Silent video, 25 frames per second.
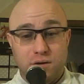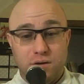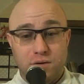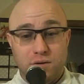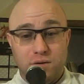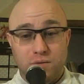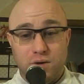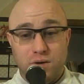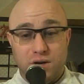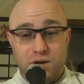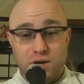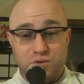
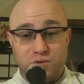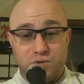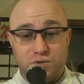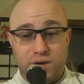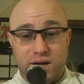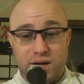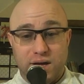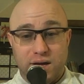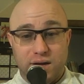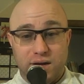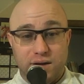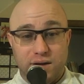What else do we
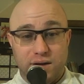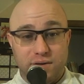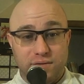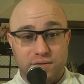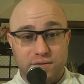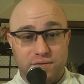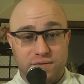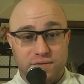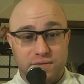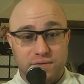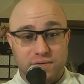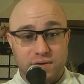
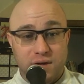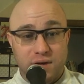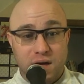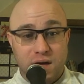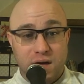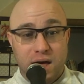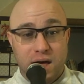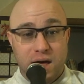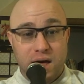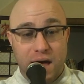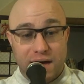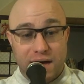have?
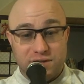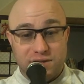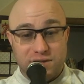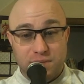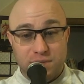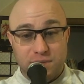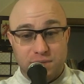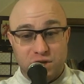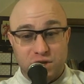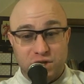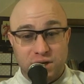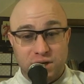
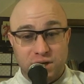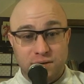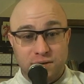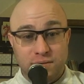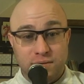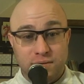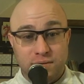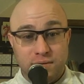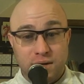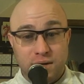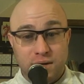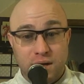Exhibition.
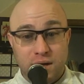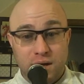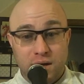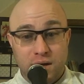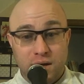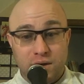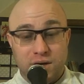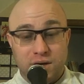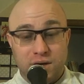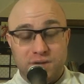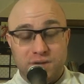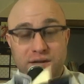
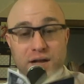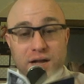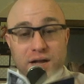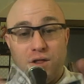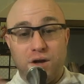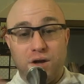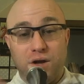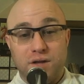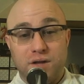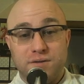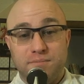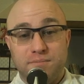Can take a
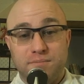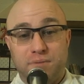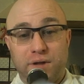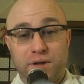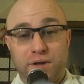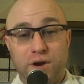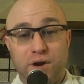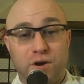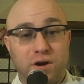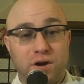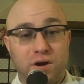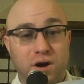look at some
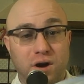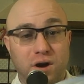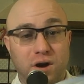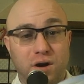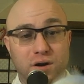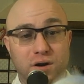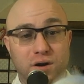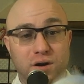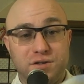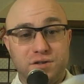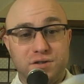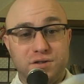player
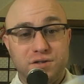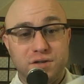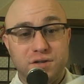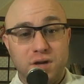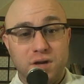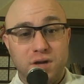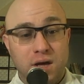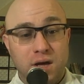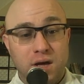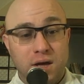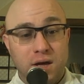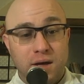cards.
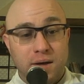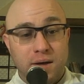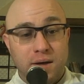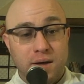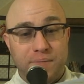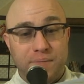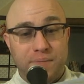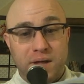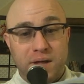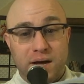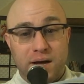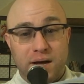
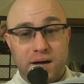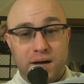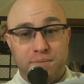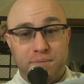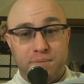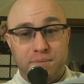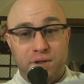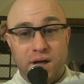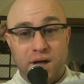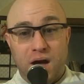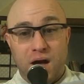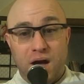
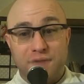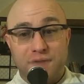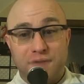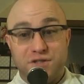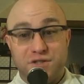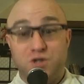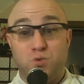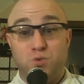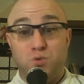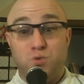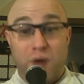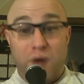
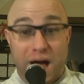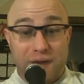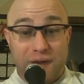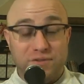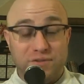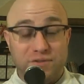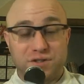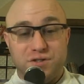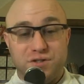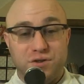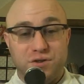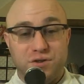Playoffs,
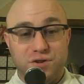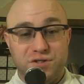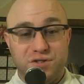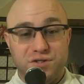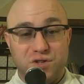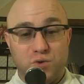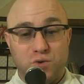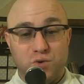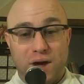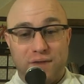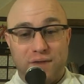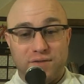draft. So there's a
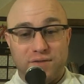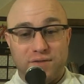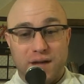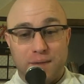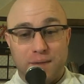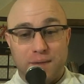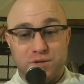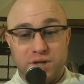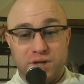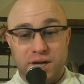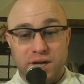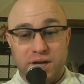draft
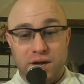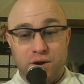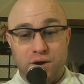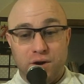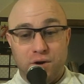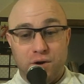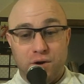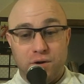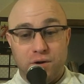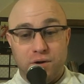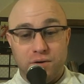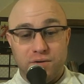option
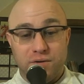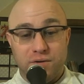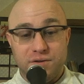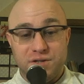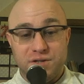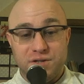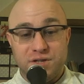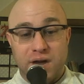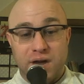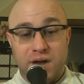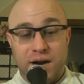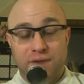here.
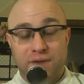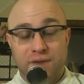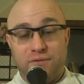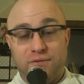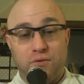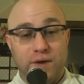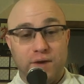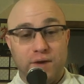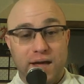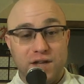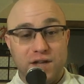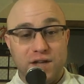Signing
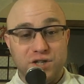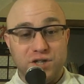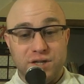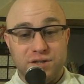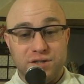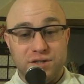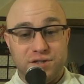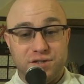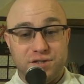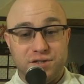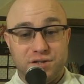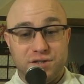free
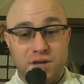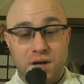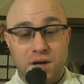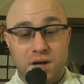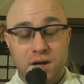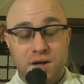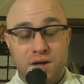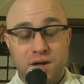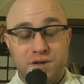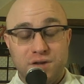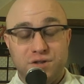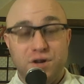agents,
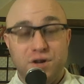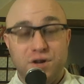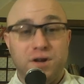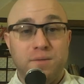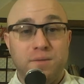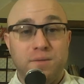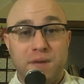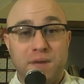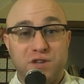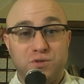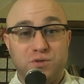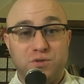so you
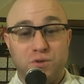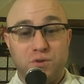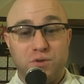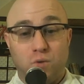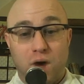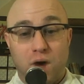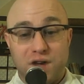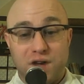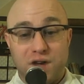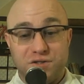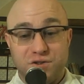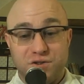can mess with the
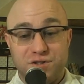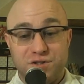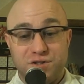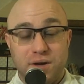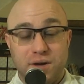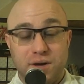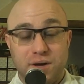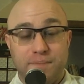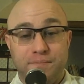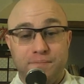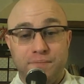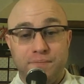roster
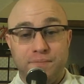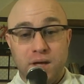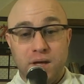some.